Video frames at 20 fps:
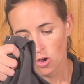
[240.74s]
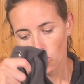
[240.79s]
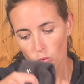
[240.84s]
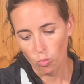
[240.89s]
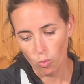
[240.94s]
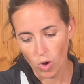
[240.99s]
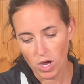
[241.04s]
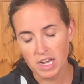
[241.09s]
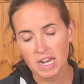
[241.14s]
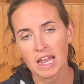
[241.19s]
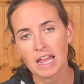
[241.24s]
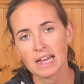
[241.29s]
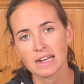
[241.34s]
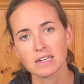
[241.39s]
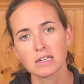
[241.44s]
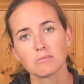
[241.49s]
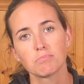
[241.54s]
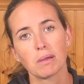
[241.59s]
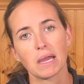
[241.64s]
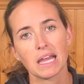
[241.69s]

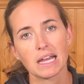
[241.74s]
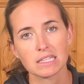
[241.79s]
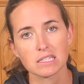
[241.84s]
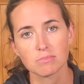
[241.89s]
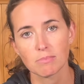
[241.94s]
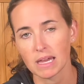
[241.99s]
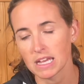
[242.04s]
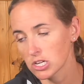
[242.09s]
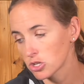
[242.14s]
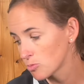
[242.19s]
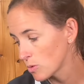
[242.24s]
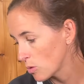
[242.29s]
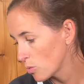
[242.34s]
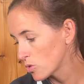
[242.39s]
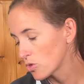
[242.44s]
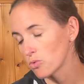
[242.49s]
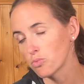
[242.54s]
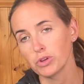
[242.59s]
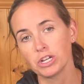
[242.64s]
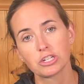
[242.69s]
One-handed pants management with
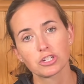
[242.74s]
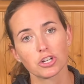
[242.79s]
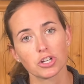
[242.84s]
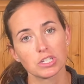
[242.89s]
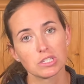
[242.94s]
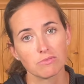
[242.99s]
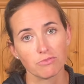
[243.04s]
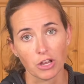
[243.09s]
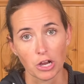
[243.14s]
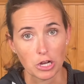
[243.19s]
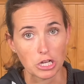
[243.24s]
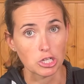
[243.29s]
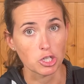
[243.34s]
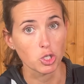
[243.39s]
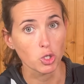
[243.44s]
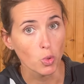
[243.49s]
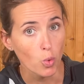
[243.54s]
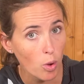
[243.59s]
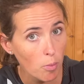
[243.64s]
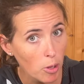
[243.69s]
a reacher is very
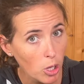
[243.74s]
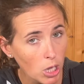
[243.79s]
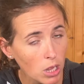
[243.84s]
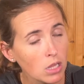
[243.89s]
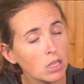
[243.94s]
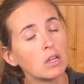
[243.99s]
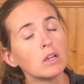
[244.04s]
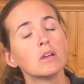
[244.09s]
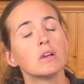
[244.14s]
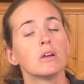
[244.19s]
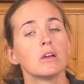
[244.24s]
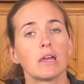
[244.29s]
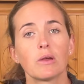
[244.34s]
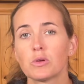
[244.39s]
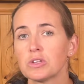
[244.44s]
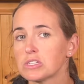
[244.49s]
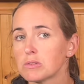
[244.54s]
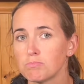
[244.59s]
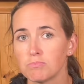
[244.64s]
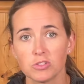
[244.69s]
doable. It
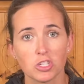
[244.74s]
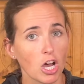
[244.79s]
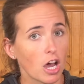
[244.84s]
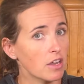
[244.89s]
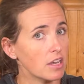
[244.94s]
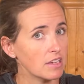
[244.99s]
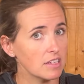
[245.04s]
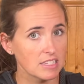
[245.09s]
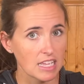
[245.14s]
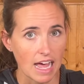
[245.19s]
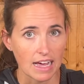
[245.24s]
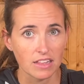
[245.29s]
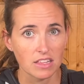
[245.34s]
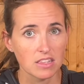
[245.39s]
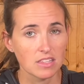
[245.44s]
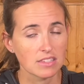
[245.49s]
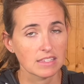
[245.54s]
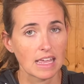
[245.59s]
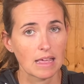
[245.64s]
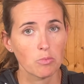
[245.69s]
was done exactly the
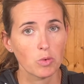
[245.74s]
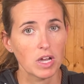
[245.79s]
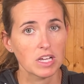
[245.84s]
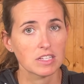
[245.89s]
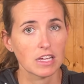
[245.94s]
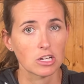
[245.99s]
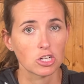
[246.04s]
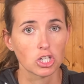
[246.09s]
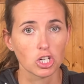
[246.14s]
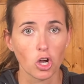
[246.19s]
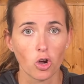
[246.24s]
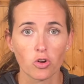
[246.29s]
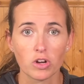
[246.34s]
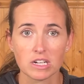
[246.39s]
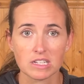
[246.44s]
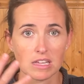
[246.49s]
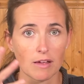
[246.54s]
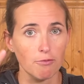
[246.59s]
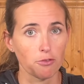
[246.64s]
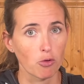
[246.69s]
same way as I showed,
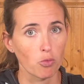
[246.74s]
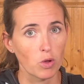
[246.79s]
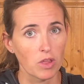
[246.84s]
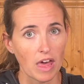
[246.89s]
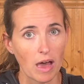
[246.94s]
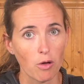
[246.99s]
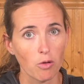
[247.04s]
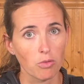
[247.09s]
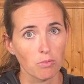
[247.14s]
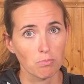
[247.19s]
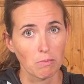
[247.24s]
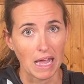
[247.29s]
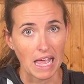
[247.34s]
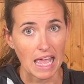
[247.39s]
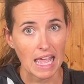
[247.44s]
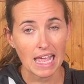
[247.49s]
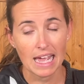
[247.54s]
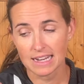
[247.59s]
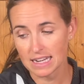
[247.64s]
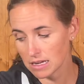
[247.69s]
except for without my
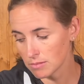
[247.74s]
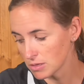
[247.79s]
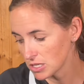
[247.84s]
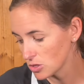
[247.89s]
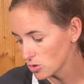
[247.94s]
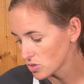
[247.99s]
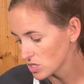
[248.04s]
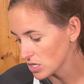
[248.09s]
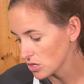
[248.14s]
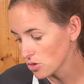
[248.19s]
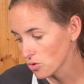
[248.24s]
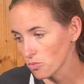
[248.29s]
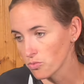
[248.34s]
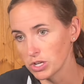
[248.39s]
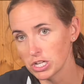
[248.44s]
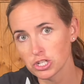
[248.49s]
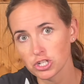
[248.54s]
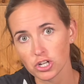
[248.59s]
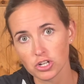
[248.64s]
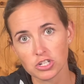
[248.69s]
hand, I'd be using the
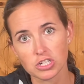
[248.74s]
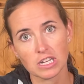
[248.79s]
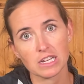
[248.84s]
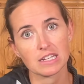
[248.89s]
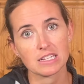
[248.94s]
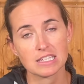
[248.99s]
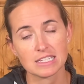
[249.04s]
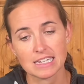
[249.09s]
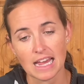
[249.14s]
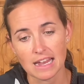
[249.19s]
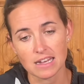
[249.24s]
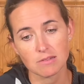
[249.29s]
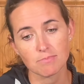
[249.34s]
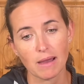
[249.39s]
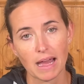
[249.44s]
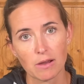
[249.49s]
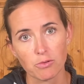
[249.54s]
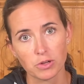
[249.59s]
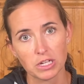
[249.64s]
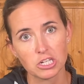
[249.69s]
reacher to extend my
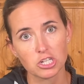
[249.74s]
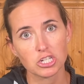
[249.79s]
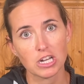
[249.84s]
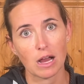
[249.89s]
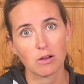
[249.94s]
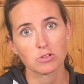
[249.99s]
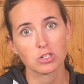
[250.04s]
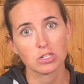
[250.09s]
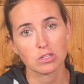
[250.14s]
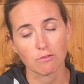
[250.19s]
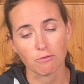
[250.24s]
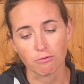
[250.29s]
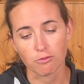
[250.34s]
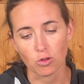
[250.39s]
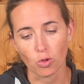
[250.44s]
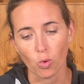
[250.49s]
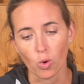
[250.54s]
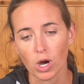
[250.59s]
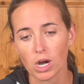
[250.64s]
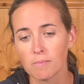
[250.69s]
reach down to the
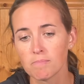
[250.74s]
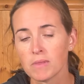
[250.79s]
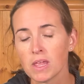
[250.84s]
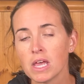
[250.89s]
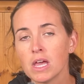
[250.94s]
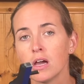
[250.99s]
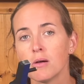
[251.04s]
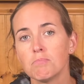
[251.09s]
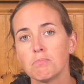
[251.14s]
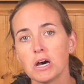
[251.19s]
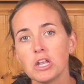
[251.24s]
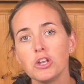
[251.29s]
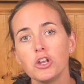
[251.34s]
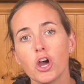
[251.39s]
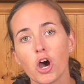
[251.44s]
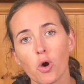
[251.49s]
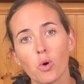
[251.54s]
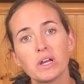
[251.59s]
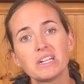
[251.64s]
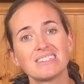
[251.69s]
floor. But
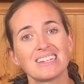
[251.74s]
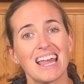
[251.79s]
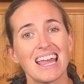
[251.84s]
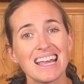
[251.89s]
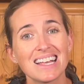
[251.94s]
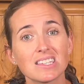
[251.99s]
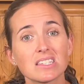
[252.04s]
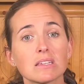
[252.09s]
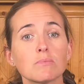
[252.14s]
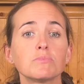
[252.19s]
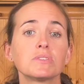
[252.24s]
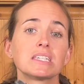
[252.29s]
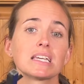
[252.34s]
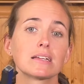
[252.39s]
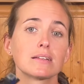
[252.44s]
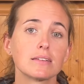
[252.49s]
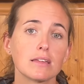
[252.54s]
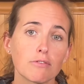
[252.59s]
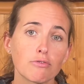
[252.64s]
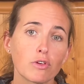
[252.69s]
no, it takes some
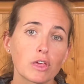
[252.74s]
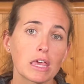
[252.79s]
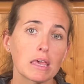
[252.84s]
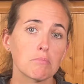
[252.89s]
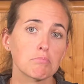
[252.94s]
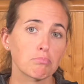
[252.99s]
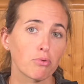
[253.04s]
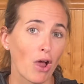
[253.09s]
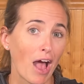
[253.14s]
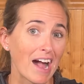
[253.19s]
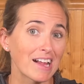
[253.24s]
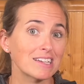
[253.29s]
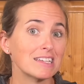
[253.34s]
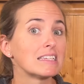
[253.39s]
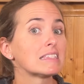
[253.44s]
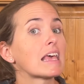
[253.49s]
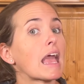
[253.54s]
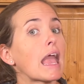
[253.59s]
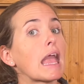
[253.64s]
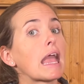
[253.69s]
significant practice
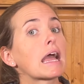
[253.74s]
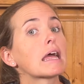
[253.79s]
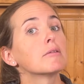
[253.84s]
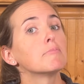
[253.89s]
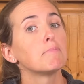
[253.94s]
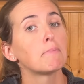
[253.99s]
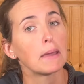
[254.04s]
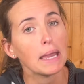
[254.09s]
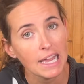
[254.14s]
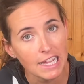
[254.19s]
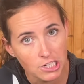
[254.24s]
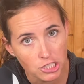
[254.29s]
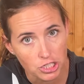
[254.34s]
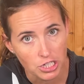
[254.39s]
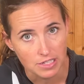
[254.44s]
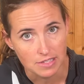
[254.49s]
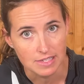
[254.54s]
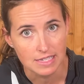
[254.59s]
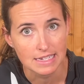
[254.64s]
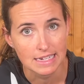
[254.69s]
and
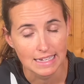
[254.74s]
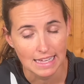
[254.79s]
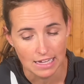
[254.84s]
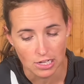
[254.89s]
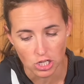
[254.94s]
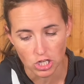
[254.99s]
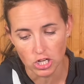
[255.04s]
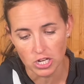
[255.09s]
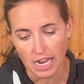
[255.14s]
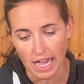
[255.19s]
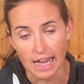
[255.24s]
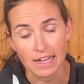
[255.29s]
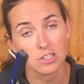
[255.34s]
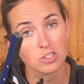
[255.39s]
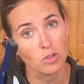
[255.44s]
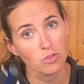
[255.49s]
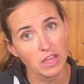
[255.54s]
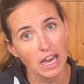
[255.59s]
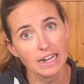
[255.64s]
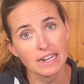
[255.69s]
patience to get good at. So
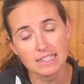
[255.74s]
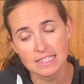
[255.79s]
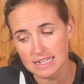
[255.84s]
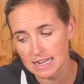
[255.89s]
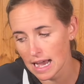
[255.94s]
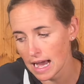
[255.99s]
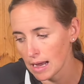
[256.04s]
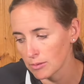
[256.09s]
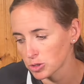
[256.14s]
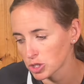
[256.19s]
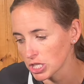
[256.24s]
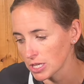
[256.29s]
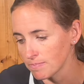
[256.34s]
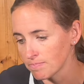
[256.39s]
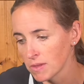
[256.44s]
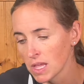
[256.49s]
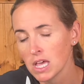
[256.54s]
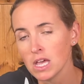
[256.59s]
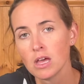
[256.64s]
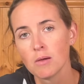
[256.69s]
that is an option.
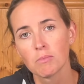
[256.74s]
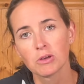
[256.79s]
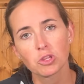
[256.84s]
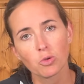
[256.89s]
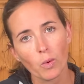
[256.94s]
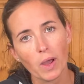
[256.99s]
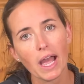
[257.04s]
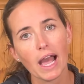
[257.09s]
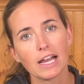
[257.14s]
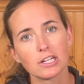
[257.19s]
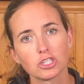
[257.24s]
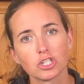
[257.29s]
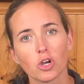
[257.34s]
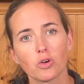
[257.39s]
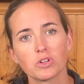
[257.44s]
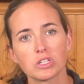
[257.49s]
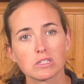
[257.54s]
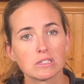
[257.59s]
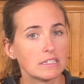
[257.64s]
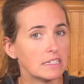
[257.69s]
But the way I showed
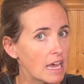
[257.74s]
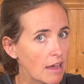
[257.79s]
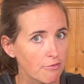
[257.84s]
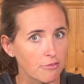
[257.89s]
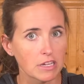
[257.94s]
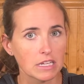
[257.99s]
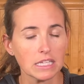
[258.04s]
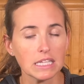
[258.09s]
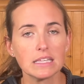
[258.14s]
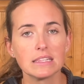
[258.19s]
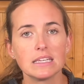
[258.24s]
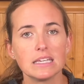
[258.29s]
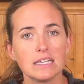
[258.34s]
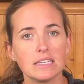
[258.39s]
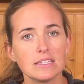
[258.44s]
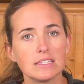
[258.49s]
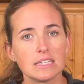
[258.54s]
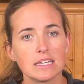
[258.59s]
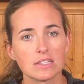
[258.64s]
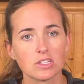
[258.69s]
is definitely the
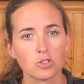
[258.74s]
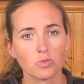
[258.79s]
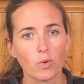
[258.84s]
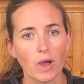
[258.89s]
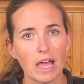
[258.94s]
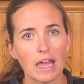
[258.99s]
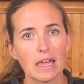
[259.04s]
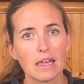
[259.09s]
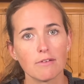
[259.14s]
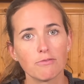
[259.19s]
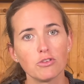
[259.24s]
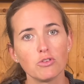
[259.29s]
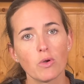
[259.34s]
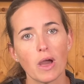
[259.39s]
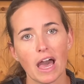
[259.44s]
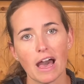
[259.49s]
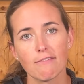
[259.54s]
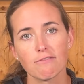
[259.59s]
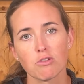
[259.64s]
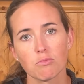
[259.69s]
easiest way if you
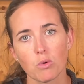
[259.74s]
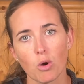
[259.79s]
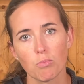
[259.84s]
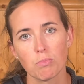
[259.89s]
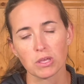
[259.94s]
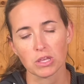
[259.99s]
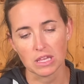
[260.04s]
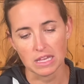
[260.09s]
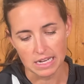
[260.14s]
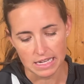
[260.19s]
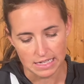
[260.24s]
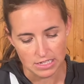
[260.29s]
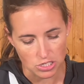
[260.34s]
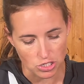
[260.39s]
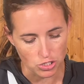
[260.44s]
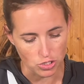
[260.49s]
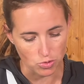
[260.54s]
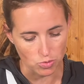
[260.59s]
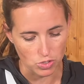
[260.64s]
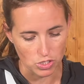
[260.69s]
have the mobility to
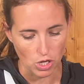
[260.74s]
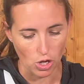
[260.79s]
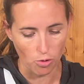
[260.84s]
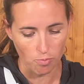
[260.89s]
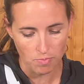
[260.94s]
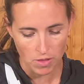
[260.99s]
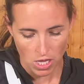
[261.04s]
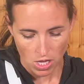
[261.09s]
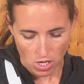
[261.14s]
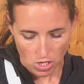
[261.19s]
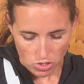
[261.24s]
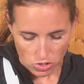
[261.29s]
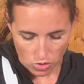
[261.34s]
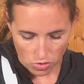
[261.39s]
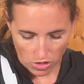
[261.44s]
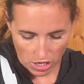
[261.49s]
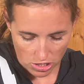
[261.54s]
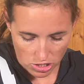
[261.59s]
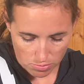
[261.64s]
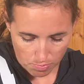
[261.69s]
do so. So
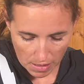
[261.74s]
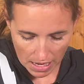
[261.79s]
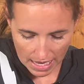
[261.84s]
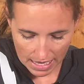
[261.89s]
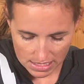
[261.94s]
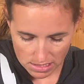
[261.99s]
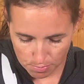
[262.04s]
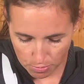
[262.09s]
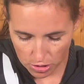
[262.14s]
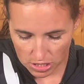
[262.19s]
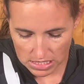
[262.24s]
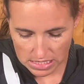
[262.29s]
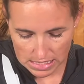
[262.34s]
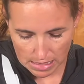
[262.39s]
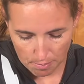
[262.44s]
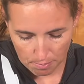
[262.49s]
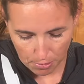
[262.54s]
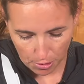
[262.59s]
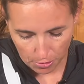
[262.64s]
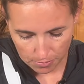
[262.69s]
there's pants, pretty
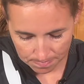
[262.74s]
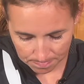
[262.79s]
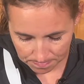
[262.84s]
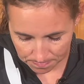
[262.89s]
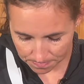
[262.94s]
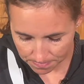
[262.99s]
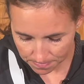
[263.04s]
simple.